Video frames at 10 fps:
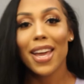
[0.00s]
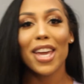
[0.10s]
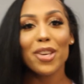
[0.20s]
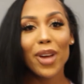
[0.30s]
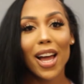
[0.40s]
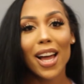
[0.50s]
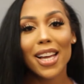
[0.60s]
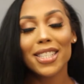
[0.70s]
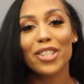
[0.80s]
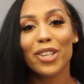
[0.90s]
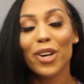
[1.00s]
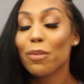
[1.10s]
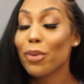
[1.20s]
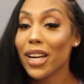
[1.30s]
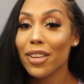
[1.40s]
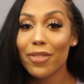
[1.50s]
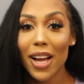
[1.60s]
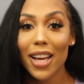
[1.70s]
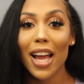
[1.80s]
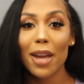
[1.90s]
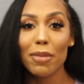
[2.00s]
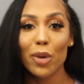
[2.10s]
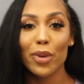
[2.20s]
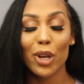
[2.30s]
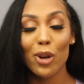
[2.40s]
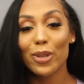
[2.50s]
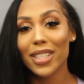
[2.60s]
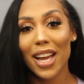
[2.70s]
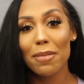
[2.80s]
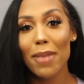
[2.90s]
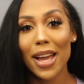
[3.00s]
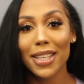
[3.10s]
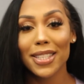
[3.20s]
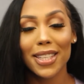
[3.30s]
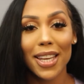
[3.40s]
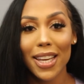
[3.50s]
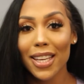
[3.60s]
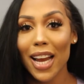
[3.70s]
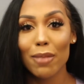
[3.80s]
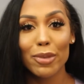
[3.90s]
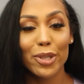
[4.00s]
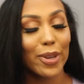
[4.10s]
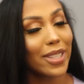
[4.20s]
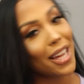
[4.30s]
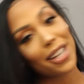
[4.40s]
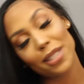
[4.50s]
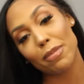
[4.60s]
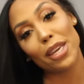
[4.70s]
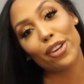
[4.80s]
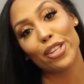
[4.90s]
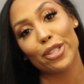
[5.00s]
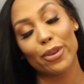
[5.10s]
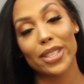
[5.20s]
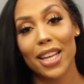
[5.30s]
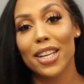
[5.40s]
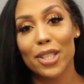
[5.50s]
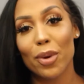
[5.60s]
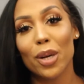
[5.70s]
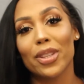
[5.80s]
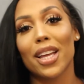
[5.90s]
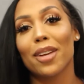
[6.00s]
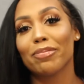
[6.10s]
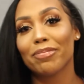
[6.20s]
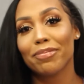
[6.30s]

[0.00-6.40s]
Hey you guys, it's your girl Brandi Yvonne. I'm here with COSIGN magazine. I'm so excited to be here and so excited to work with them.